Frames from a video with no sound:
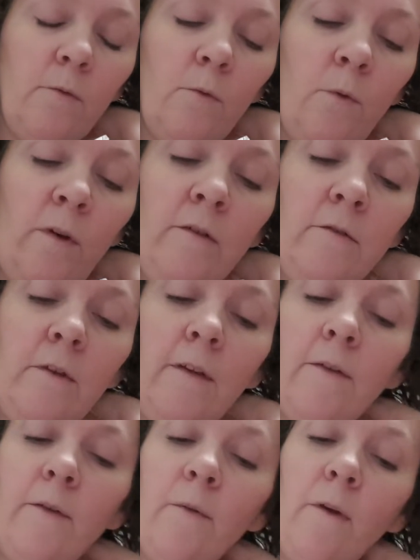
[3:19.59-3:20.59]

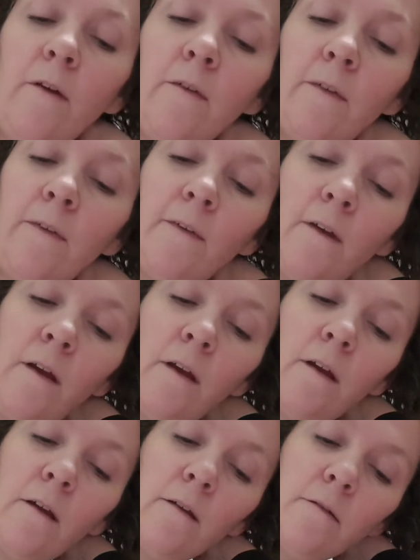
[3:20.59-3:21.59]
we've got
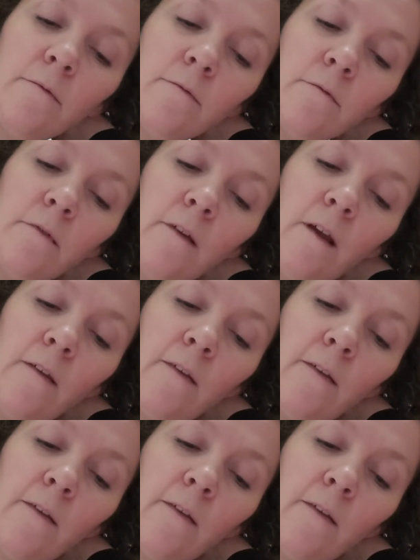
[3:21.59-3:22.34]
6,